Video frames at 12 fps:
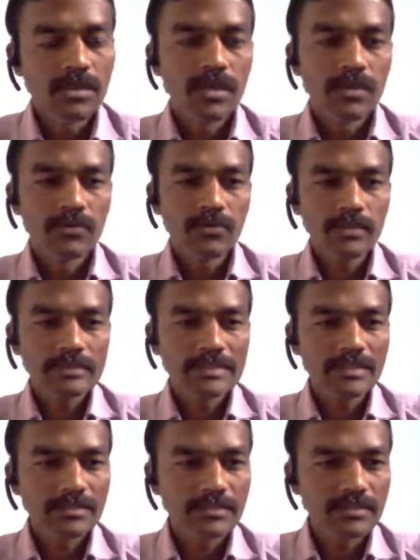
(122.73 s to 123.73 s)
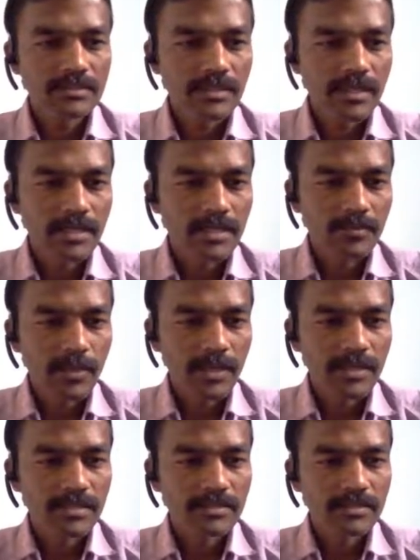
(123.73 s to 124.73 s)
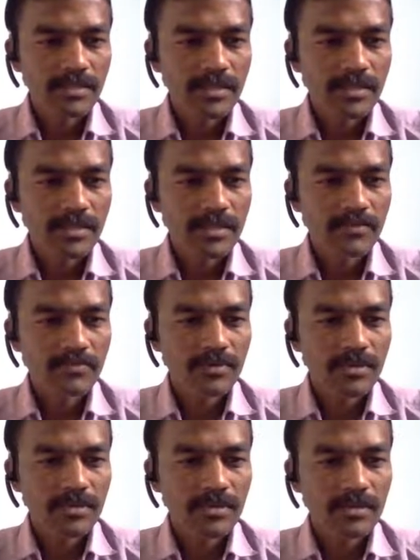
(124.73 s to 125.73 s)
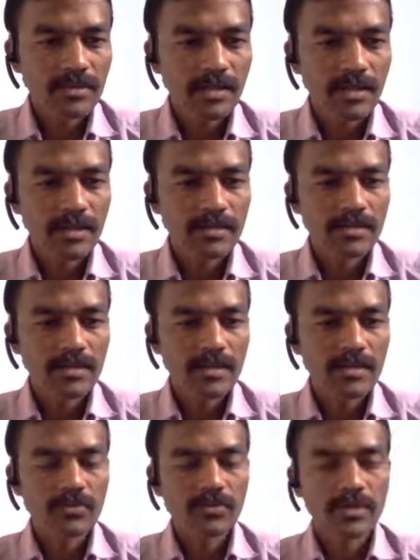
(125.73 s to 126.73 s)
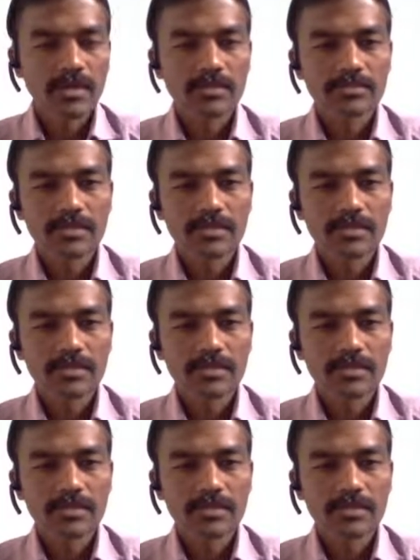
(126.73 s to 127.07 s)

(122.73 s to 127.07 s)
You can see this is the package is created here, and there are no errors.